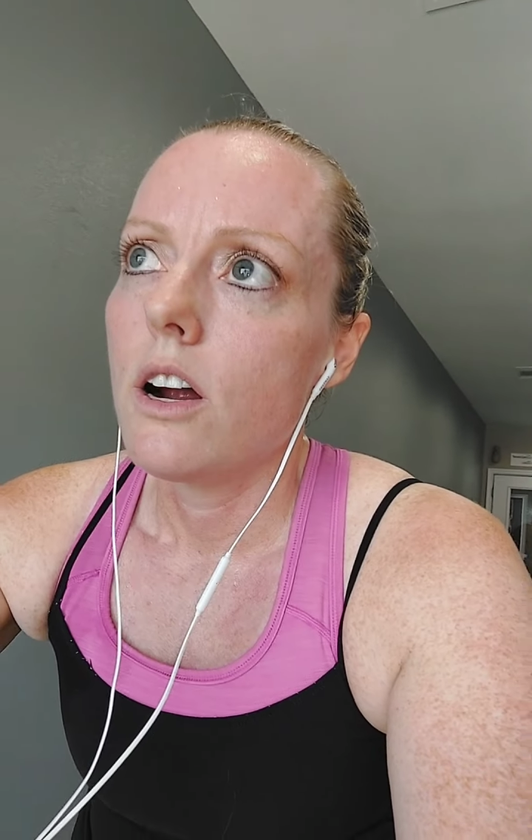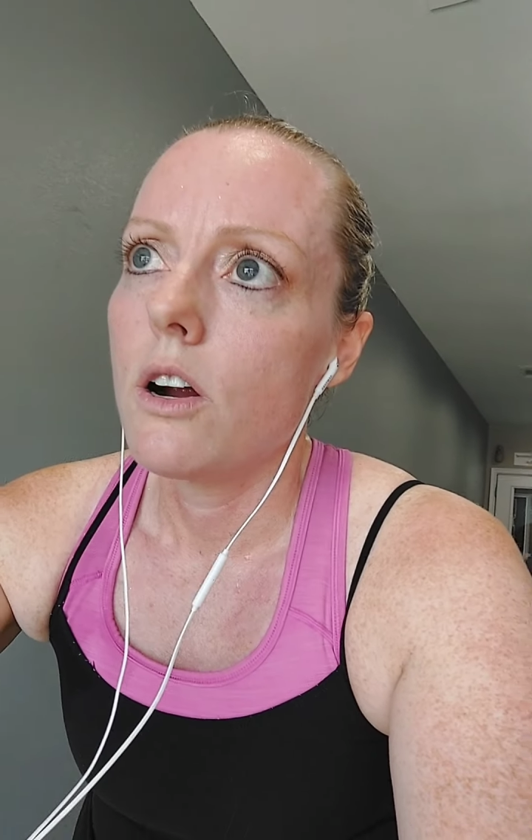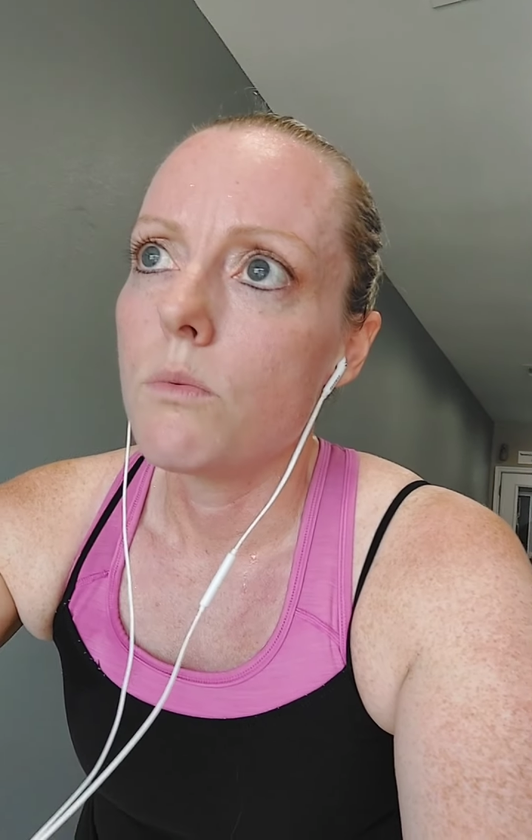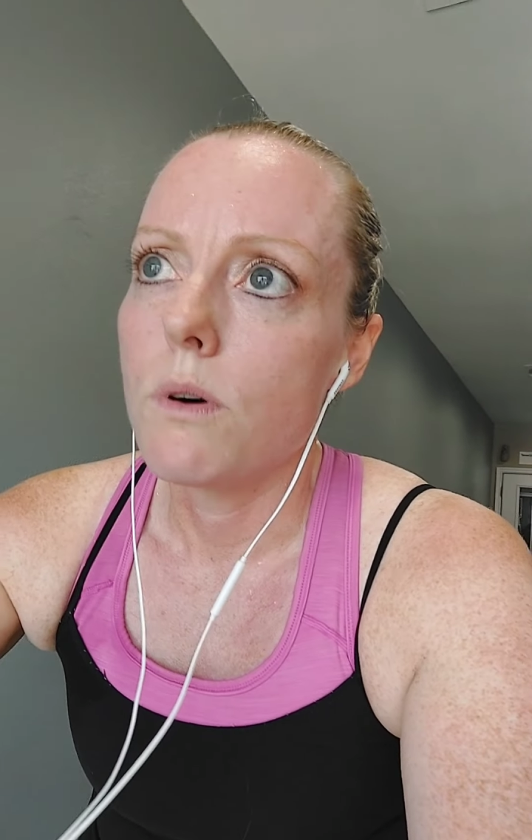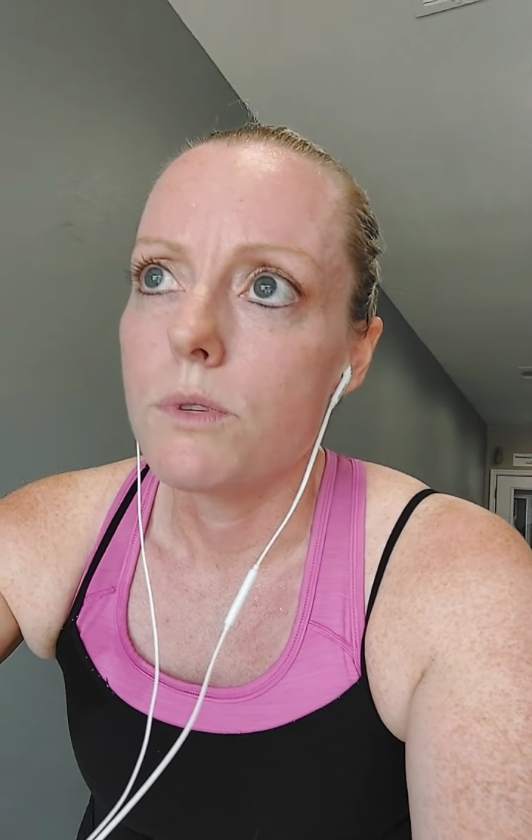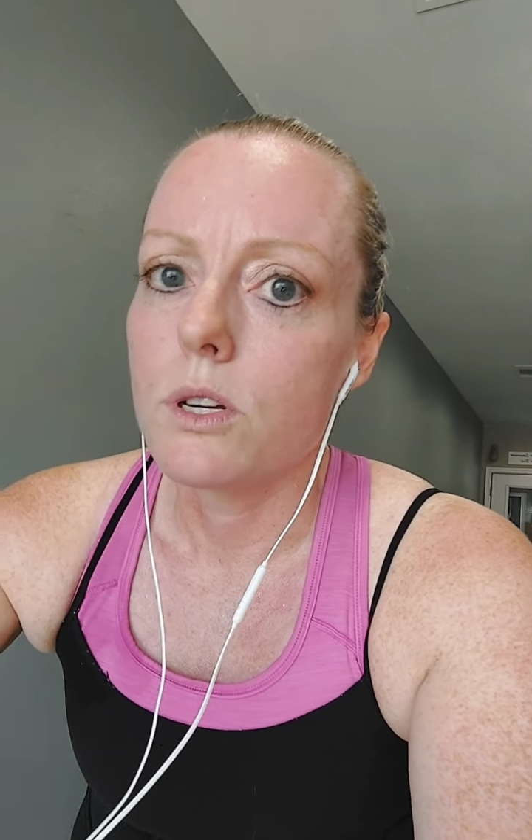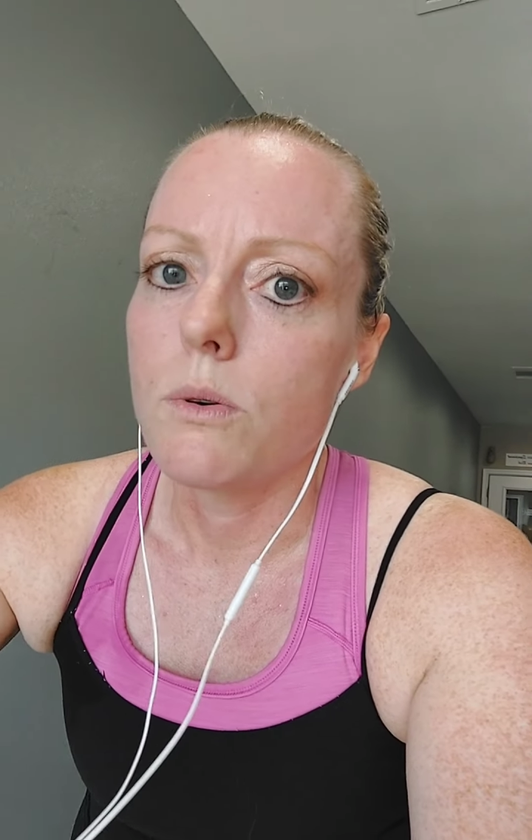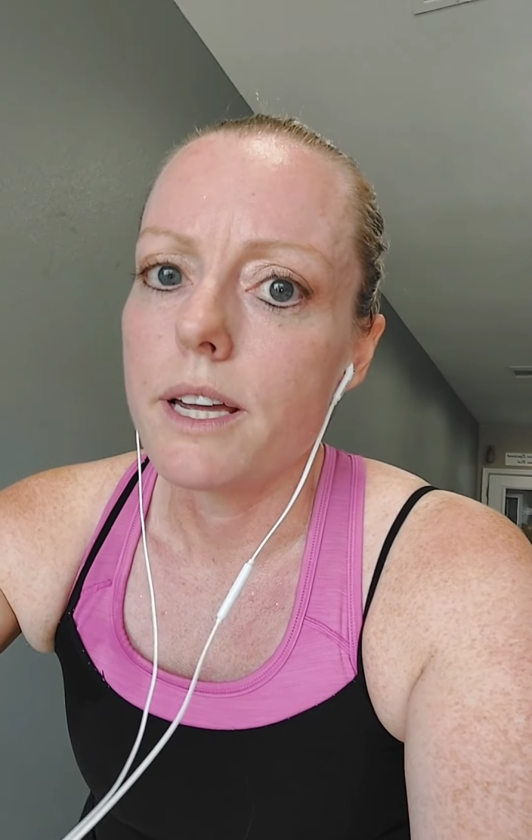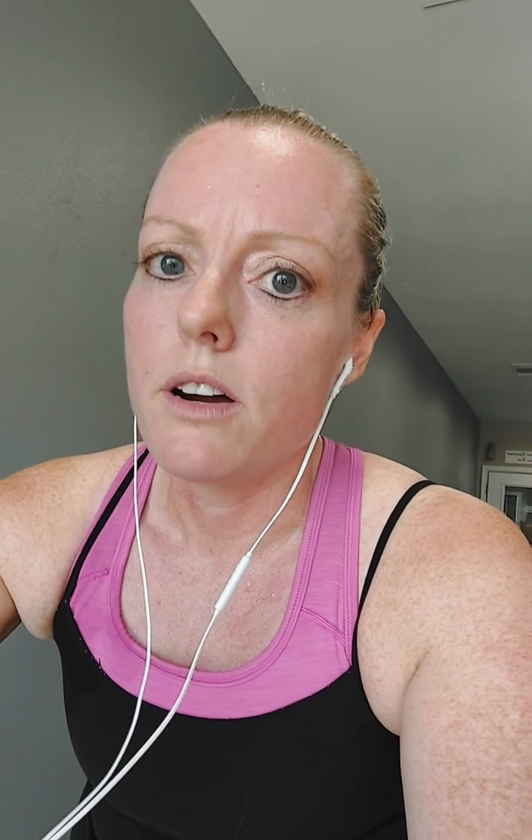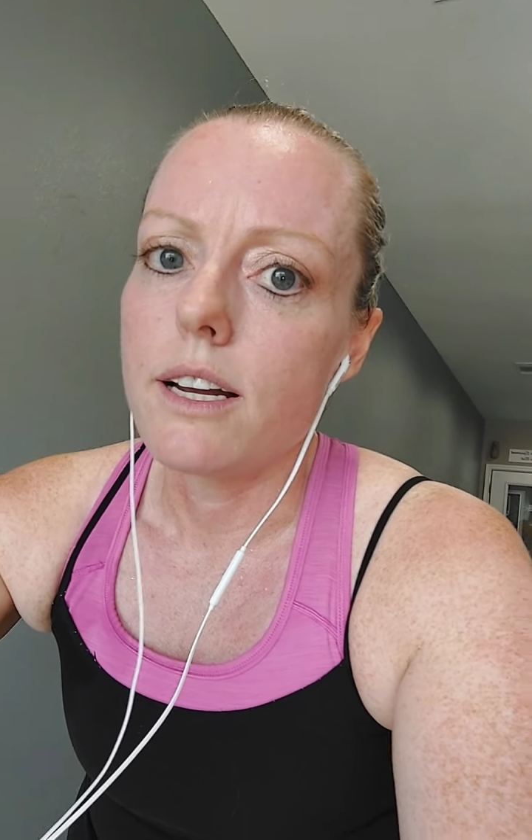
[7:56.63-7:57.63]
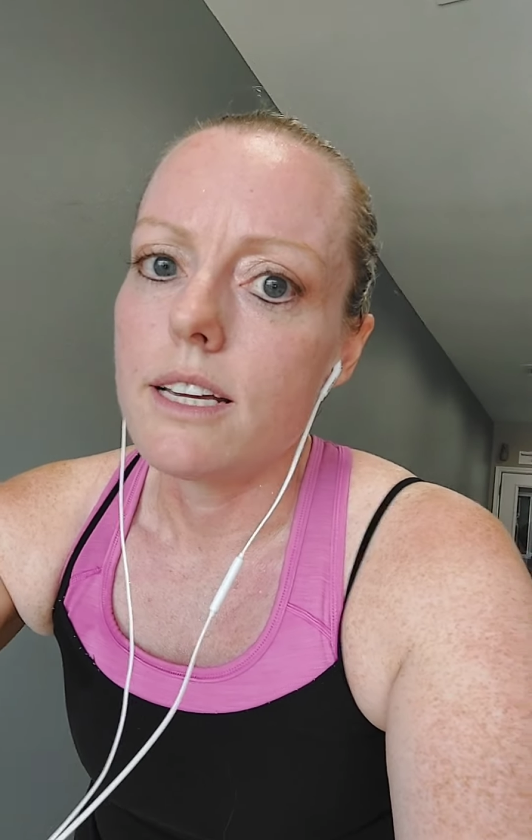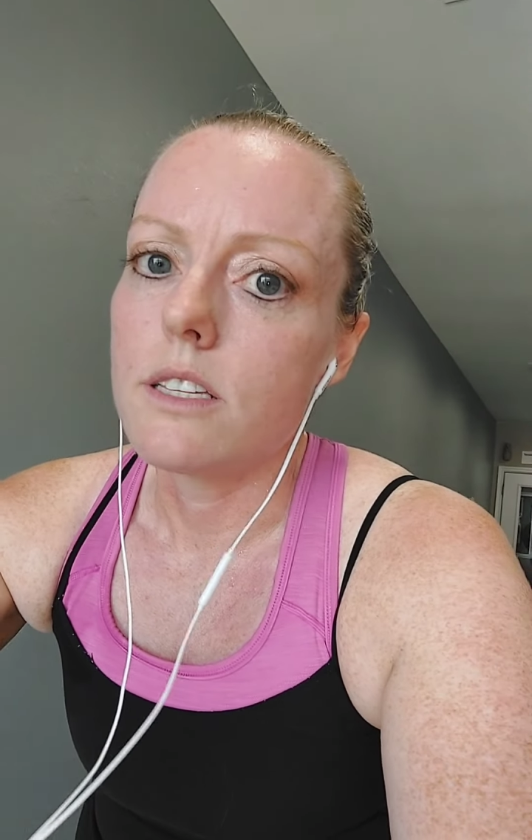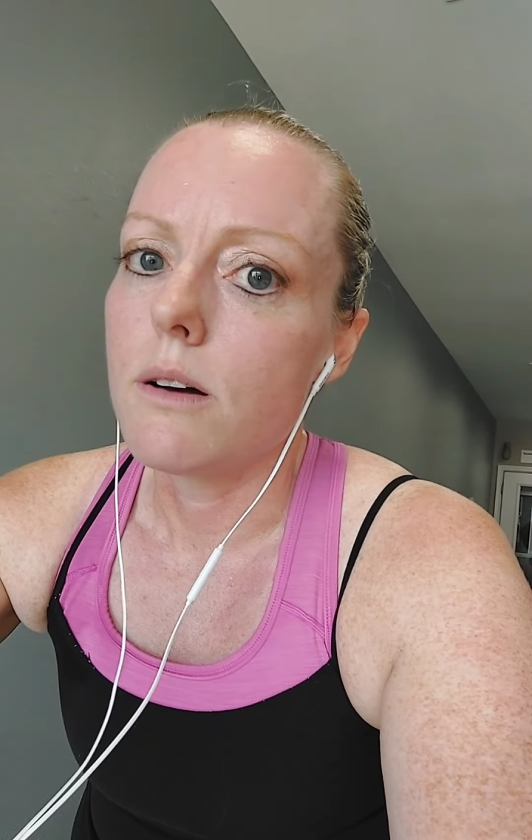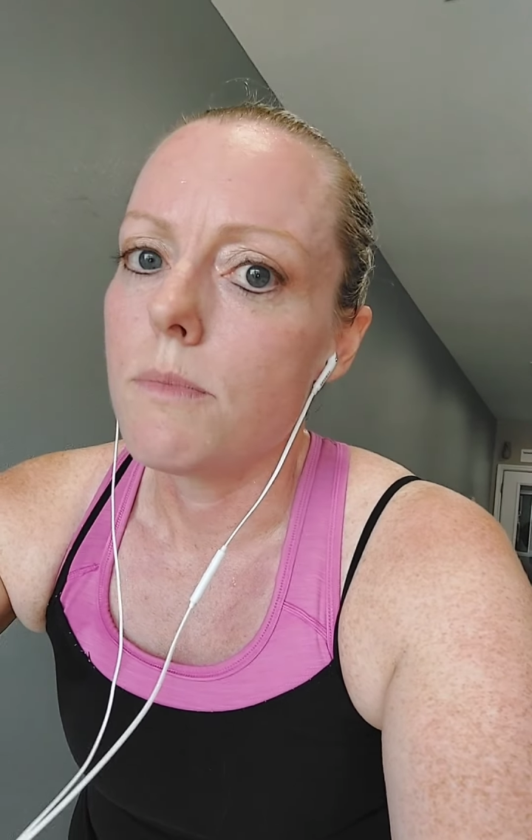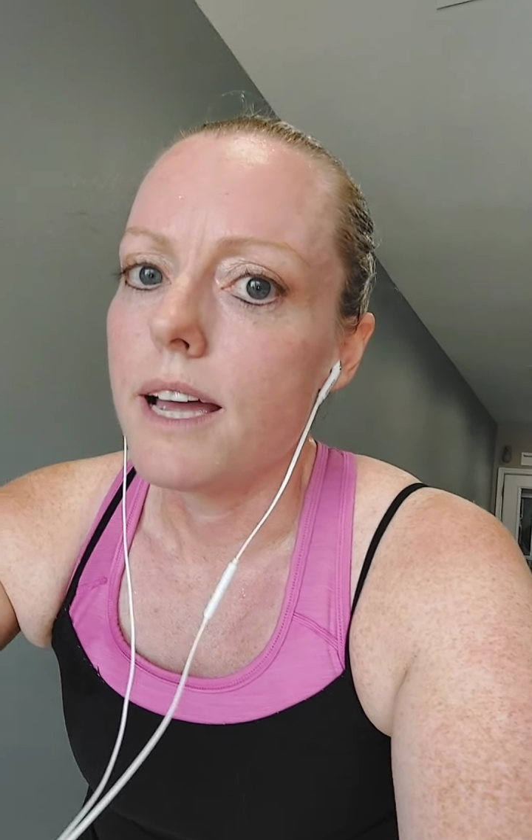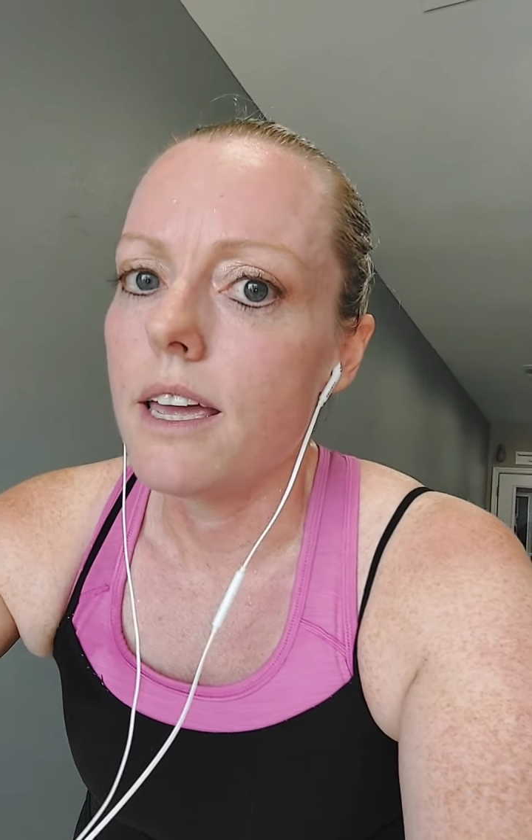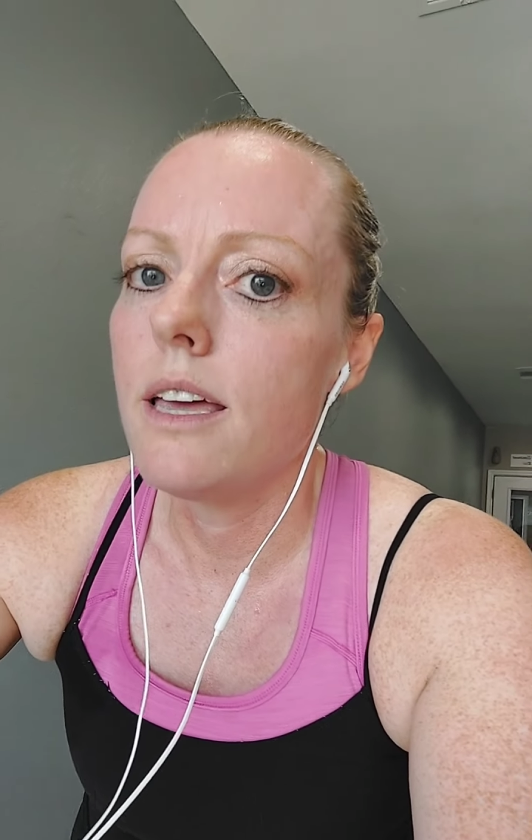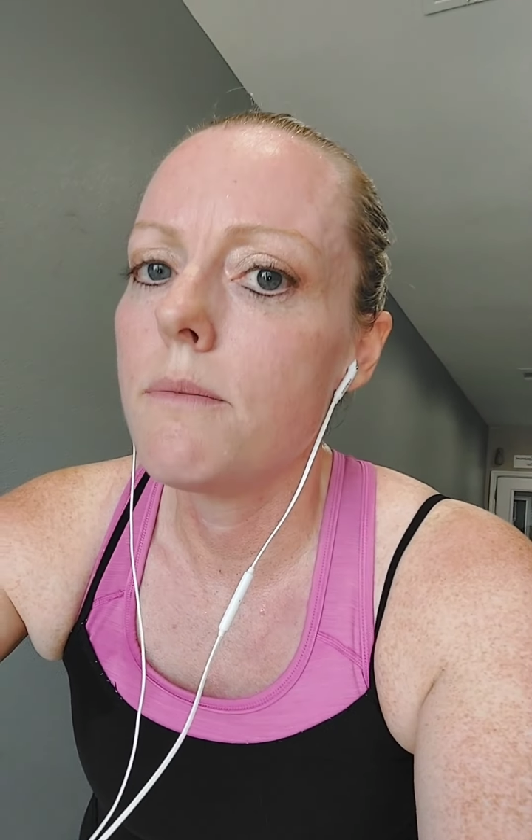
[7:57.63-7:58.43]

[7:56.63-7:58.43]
heard what was going on. He saw my